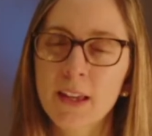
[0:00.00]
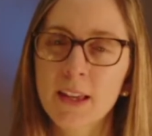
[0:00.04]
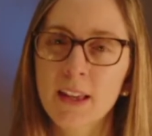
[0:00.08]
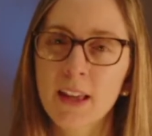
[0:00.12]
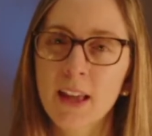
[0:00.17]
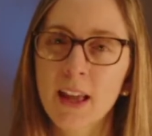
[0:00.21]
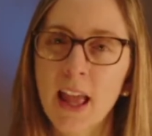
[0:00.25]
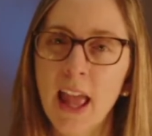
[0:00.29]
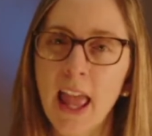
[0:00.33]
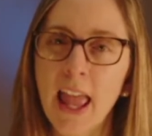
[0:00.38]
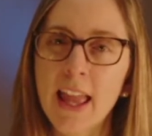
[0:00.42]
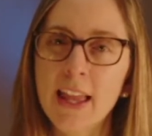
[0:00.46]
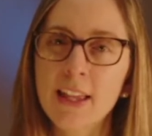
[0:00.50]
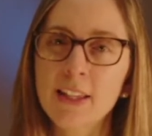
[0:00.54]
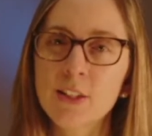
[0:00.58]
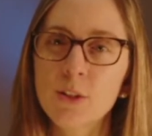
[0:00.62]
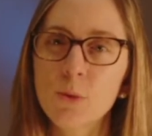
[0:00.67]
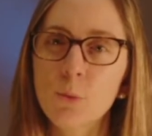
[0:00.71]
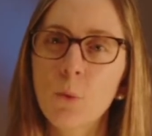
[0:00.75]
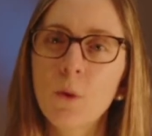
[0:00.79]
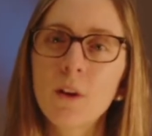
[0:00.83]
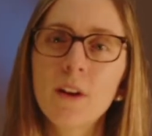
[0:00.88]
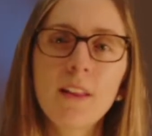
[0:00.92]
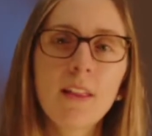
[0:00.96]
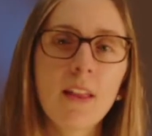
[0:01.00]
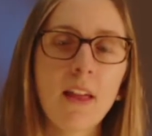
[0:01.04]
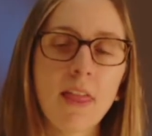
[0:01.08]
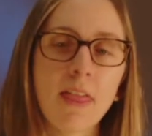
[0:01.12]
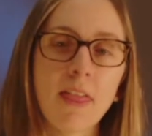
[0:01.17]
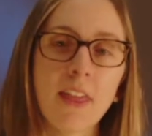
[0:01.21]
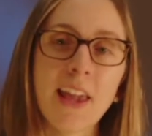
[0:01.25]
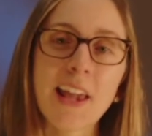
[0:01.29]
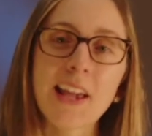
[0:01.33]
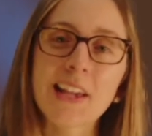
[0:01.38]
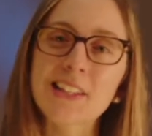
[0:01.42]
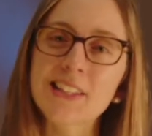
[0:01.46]
And one of the
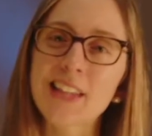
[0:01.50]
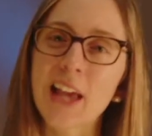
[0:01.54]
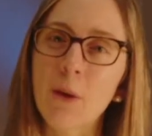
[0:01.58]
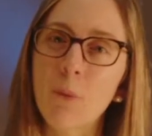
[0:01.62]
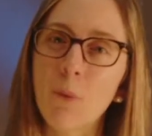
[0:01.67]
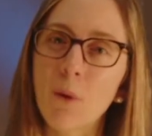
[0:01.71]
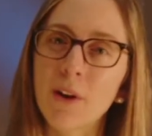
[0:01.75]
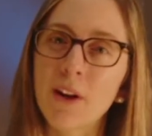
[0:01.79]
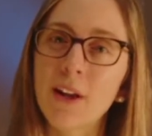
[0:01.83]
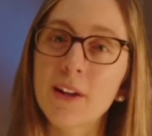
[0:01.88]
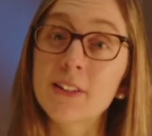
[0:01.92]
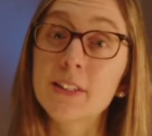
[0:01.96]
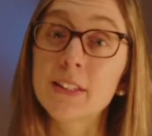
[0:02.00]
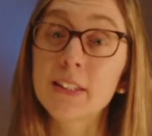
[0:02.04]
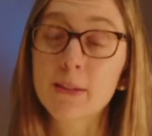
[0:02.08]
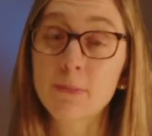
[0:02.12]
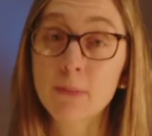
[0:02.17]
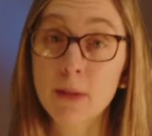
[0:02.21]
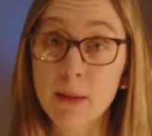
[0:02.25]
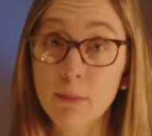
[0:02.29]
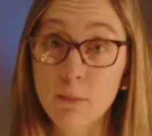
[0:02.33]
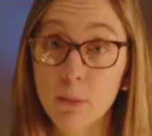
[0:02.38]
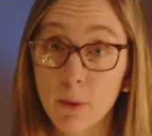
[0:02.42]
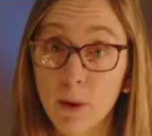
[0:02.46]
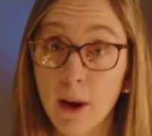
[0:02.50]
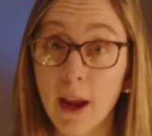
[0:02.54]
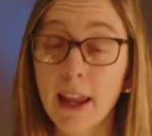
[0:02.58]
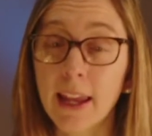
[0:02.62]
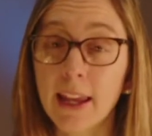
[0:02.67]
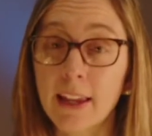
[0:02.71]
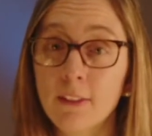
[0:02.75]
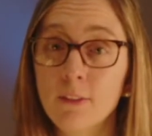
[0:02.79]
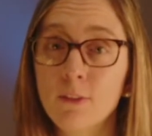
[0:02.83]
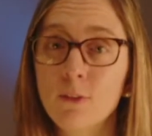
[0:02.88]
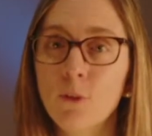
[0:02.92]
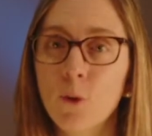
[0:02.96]
things I want us to be
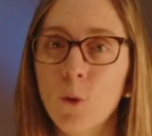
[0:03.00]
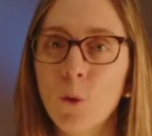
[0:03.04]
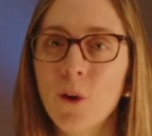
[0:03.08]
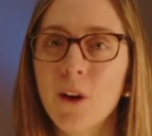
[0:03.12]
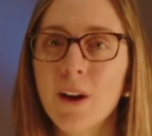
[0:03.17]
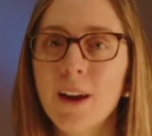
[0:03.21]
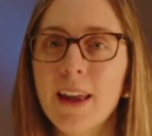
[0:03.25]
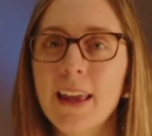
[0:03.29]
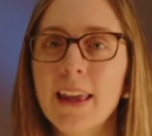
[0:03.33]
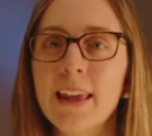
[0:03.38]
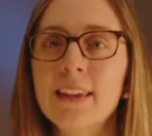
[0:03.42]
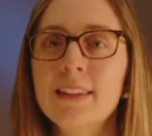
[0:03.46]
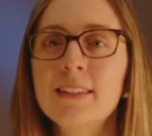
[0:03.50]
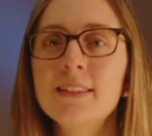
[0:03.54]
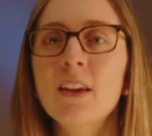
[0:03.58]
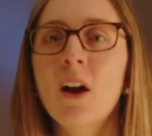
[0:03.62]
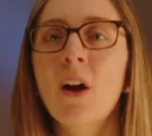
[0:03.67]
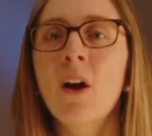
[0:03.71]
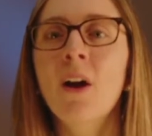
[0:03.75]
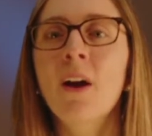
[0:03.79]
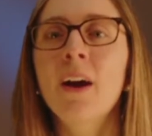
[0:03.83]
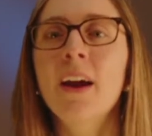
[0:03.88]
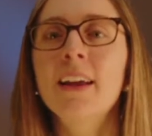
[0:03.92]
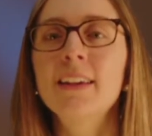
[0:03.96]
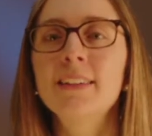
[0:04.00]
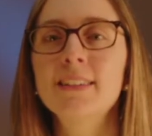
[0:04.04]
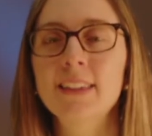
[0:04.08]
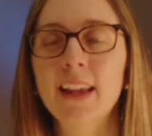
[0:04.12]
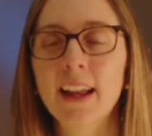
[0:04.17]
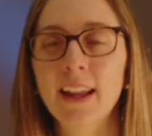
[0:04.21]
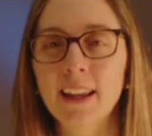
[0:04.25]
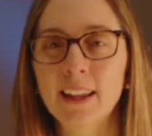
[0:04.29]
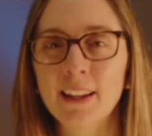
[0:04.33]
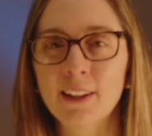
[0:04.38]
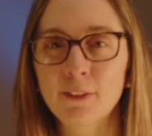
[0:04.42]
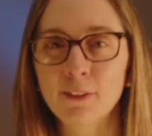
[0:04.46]
praying for is our
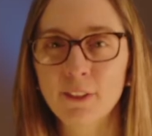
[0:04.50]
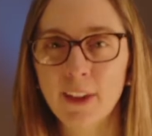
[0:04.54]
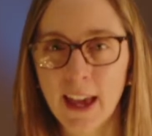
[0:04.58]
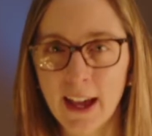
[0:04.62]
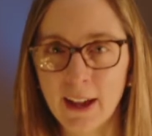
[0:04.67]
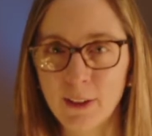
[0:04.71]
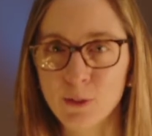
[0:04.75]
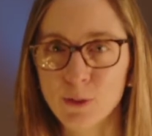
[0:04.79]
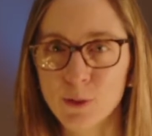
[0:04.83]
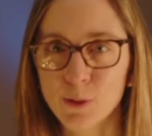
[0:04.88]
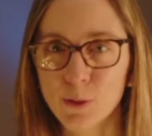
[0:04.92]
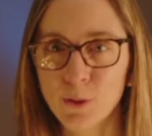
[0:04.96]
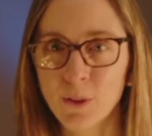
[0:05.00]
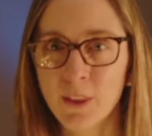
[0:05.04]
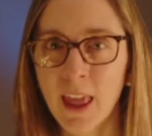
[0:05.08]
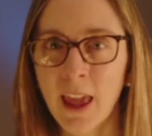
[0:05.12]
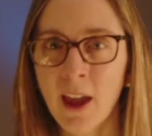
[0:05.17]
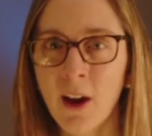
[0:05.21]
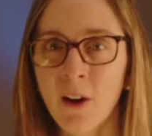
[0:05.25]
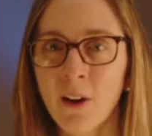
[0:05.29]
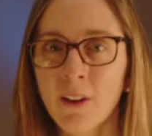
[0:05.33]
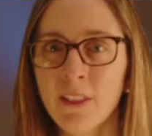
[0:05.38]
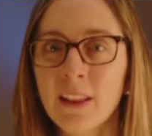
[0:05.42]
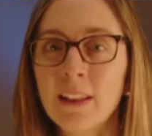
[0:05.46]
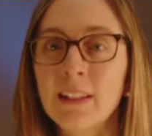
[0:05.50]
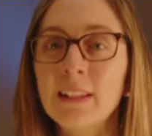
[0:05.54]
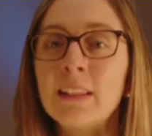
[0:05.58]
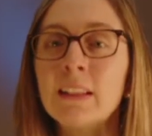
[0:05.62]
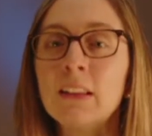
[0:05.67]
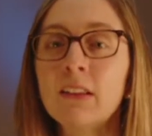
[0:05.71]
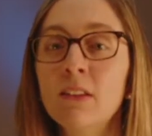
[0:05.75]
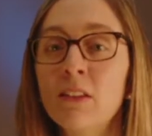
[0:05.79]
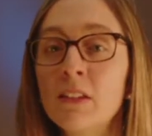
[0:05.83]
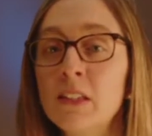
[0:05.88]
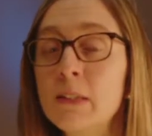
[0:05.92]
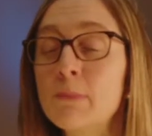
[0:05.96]
executive council. They are the
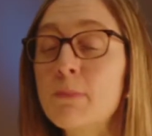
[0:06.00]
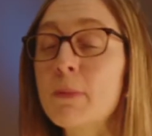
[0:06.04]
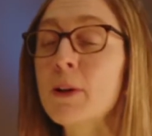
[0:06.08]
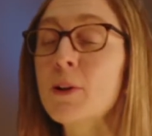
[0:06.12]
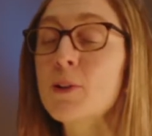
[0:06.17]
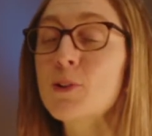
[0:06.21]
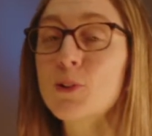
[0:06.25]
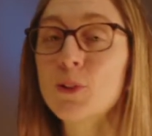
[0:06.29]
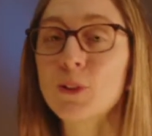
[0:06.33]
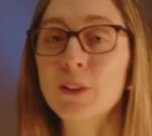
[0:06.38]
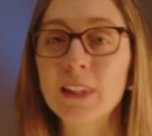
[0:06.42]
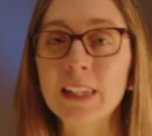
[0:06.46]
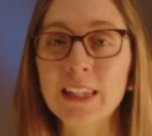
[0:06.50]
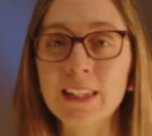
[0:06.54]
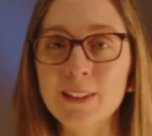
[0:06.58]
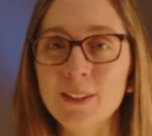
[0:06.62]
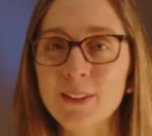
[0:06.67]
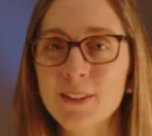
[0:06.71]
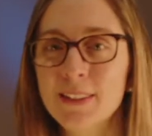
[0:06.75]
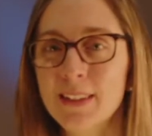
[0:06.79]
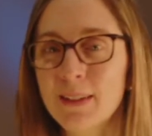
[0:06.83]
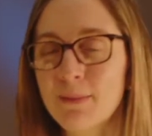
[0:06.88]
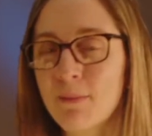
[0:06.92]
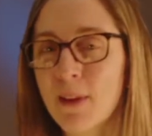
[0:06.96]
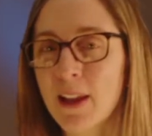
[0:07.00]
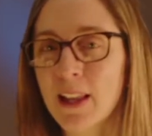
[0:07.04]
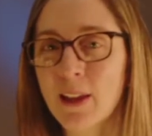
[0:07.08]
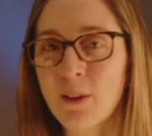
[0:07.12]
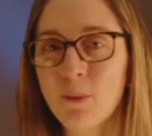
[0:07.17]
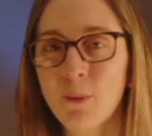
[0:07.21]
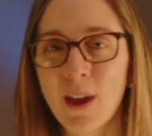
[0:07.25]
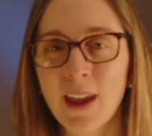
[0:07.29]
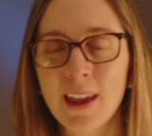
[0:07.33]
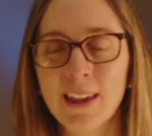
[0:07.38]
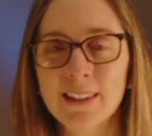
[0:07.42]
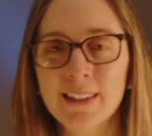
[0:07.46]
spiritual leaders in many
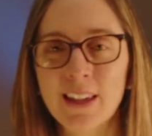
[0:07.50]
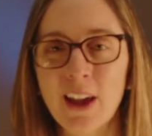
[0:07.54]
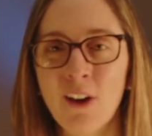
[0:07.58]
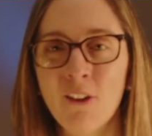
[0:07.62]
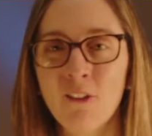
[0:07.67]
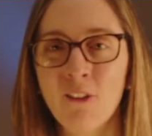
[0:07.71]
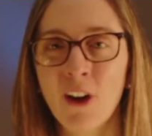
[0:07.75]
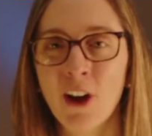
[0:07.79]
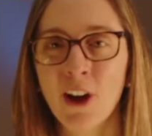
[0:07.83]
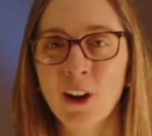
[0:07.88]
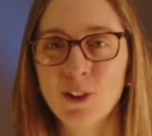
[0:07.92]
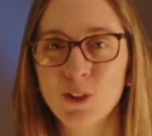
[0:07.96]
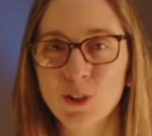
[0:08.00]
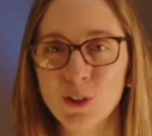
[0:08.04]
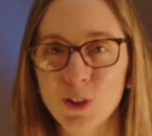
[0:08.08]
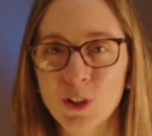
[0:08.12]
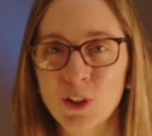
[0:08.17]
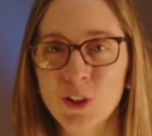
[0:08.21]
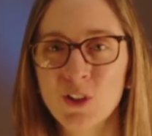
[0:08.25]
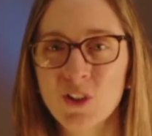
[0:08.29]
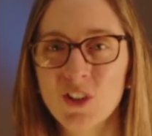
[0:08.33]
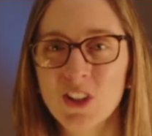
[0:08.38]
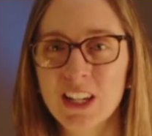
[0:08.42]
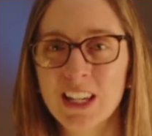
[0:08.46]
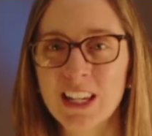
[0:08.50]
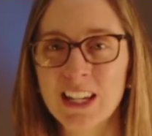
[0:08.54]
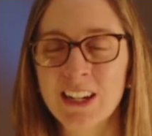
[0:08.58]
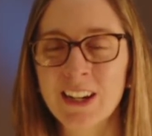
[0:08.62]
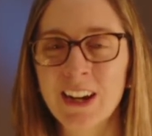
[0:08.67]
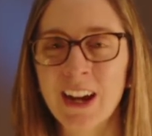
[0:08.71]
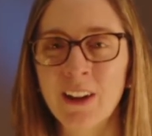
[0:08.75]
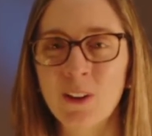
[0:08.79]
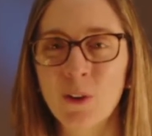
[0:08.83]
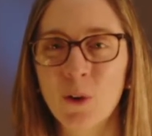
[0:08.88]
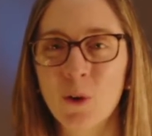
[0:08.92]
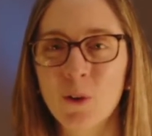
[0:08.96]
ways of our church here
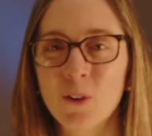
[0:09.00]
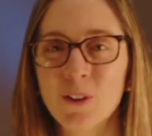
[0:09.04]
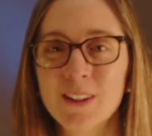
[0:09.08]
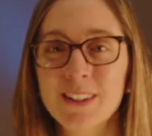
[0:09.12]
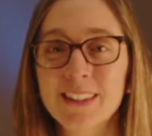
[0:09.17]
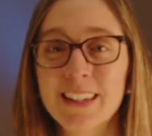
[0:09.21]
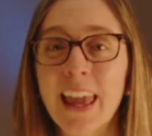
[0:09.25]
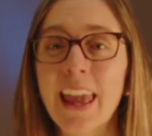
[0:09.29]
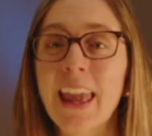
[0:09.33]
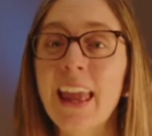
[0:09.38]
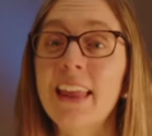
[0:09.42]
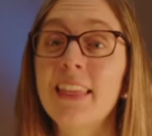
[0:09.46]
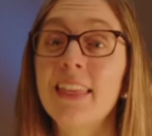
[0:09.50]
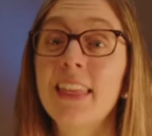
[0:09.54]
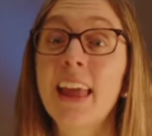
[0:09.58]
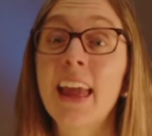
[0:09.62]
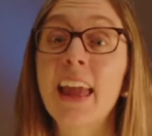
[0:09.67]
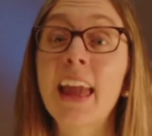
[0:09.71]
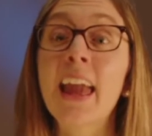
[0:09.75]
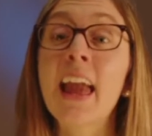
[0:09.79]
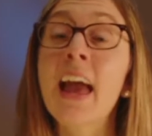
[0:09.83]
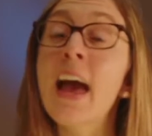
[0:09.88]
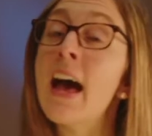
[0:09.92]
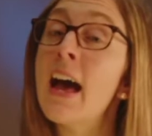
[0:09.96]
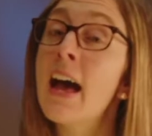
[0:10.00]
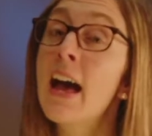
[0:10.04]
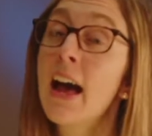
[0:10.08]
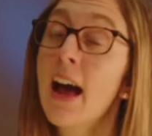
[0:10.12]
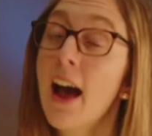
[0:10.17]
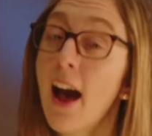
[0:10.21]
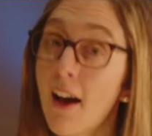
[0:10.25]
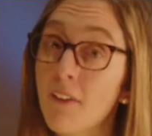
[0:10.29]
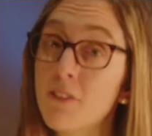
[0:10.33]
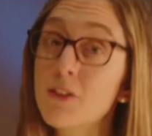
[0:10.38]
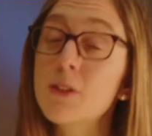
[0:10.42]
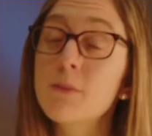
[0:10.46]
at Aldersgate, and they
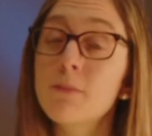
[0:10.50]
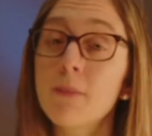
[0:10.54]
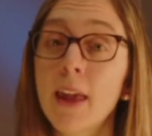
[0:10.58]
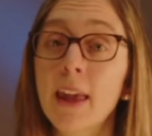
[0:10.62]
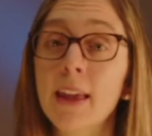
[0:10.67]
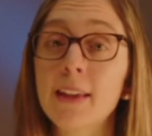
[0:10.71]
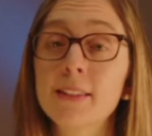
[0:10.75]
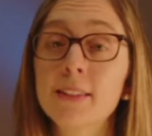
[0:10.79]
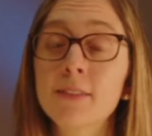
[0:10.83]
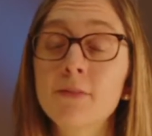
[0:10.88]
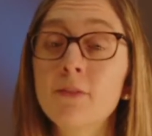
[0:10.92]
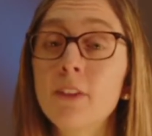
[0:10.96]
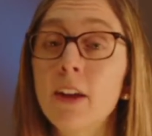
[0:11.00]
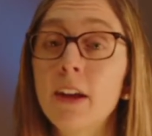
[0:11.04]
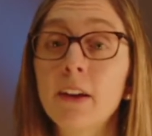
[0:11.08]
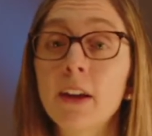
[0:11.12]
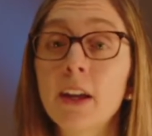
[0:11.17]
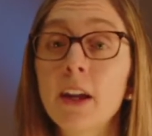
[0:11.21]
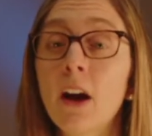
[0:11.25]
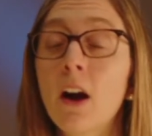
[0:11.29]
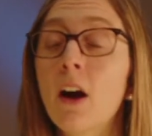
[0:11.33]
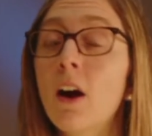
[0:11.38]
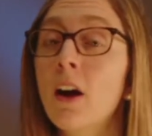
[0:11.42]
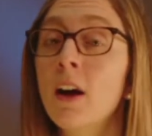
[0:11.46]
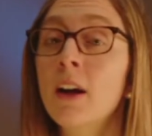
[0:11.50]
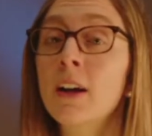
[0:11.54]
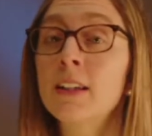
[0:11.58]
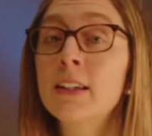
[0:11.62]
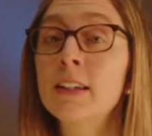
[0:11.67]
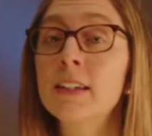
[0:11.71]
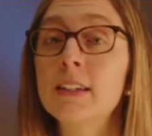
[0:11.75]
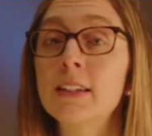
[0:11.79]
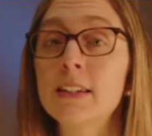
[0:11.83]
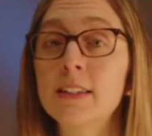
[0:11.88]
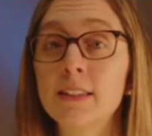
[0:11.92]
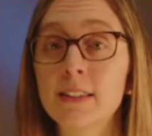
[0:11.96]
have to make some very hard
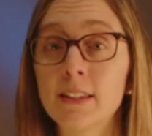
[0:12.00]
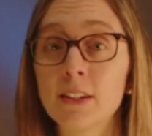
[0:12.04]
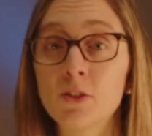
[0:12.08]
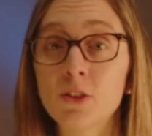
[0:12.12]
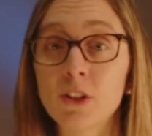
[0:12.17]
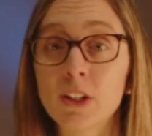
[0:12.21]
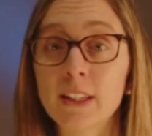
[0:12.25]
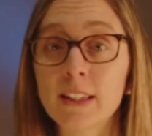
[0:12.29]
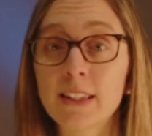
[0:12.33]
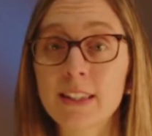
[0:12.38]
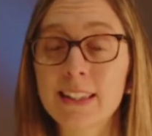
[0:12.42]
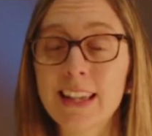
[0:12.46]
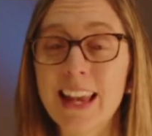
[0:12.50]
decisions.